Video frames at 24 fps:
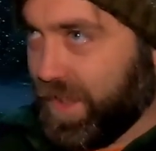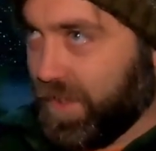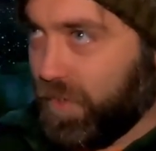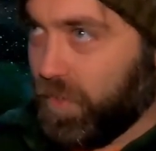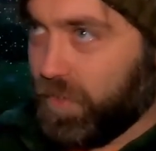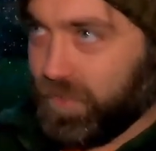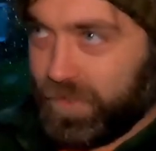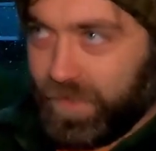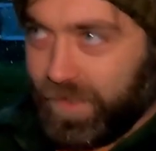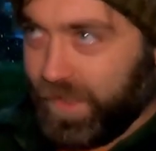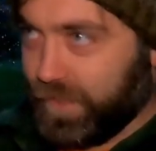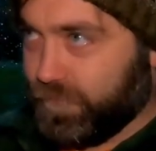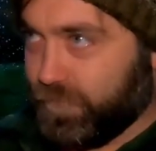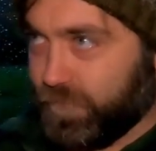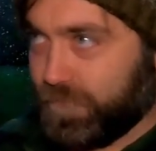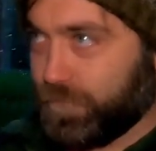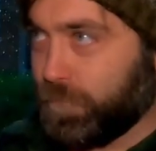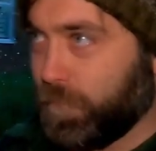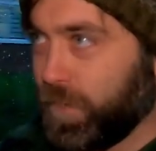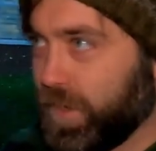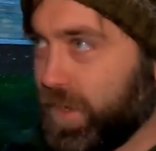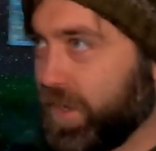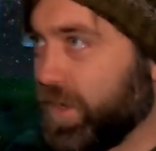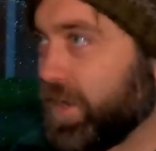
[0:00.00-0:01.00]
All the electrics
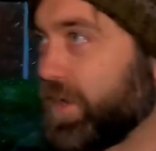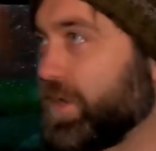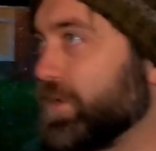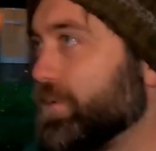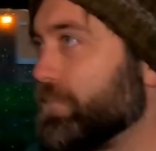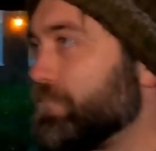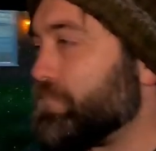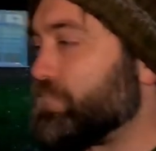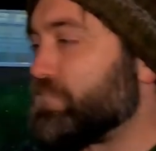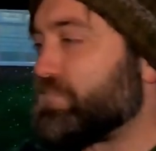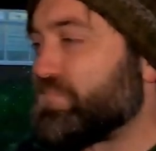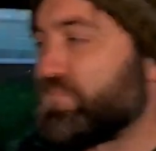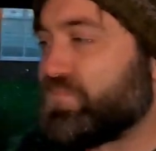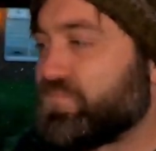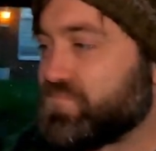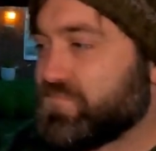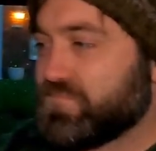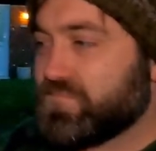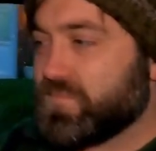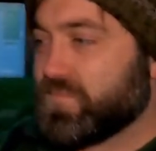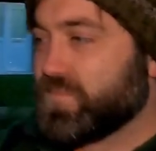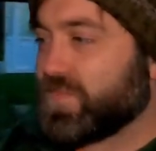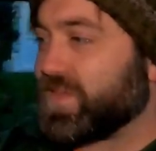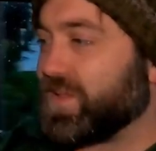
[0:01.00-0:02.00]
work,
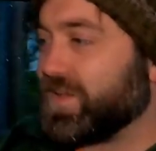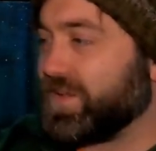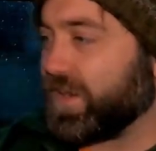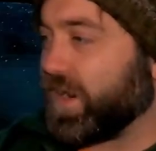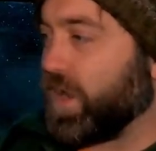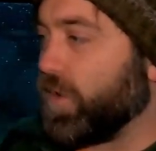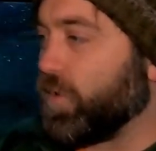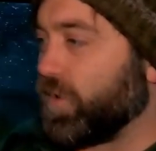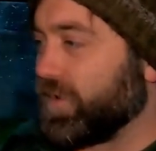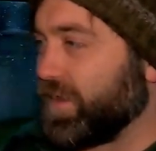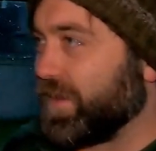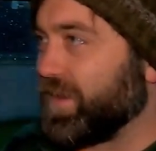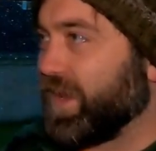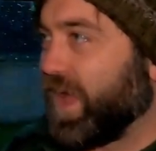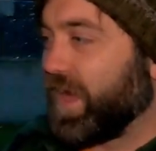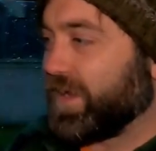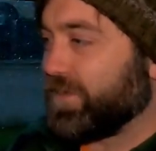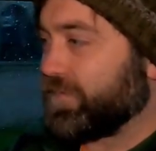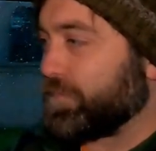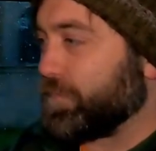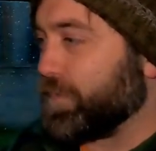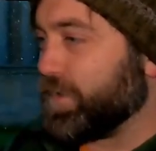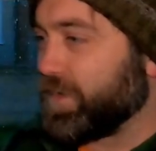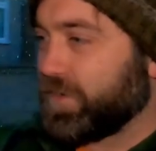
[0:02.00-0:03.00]
you know, all the
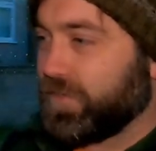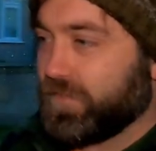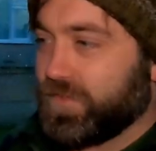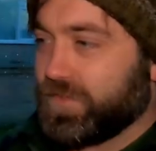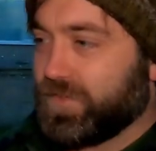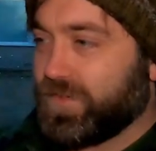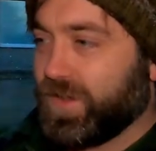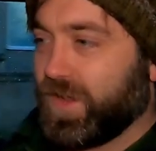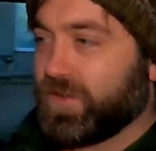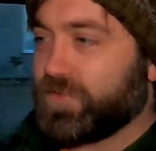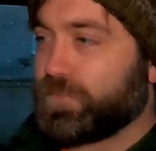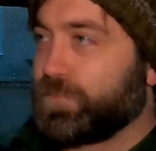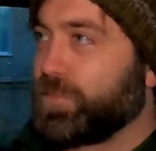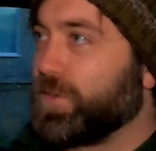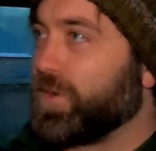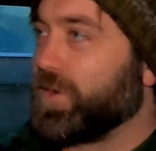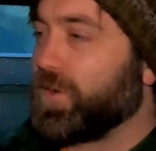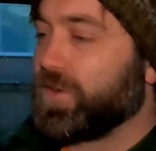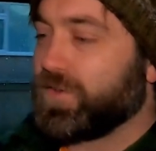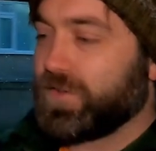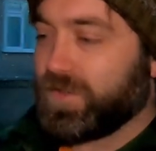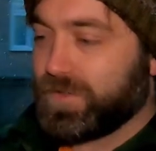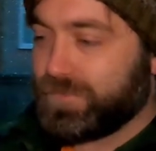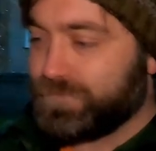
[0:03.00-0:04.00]
lights work on the
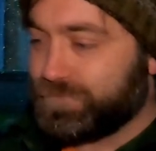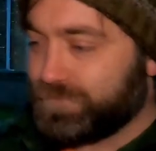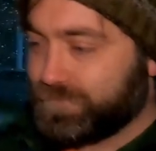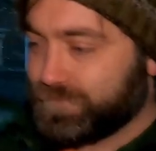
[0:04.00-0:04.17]
dashboard.